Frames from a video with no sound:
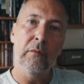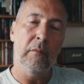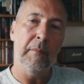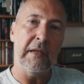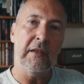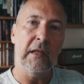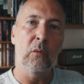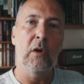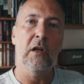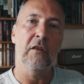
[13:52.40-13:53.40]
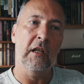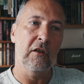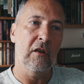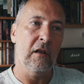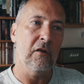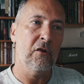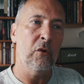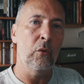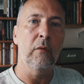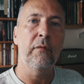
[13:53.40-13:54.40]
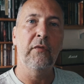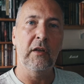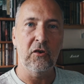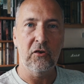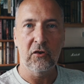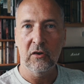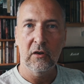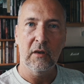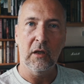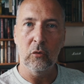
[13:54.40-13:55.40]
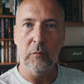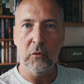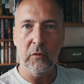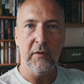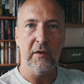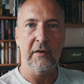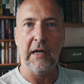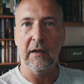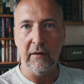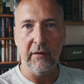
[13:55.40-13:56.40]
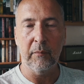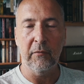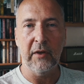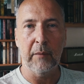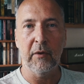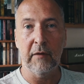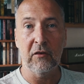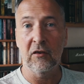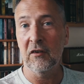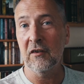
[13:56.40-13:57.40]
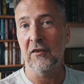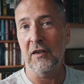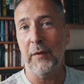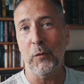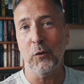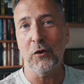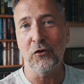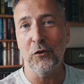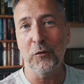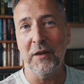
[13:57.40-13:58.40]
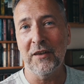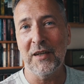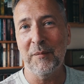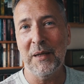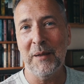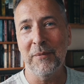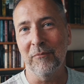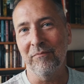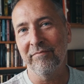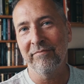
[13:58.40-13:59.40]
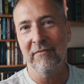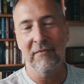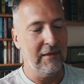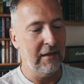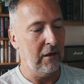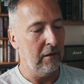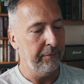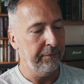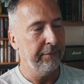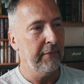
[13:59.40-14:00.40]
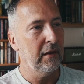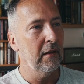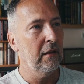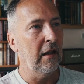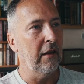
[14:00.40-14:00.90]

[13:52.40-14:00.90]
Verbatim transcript: basically work as like a, like a school of fish. They all move in exactly the same same direction, just as if they were all controlled by the same people. Yeah, as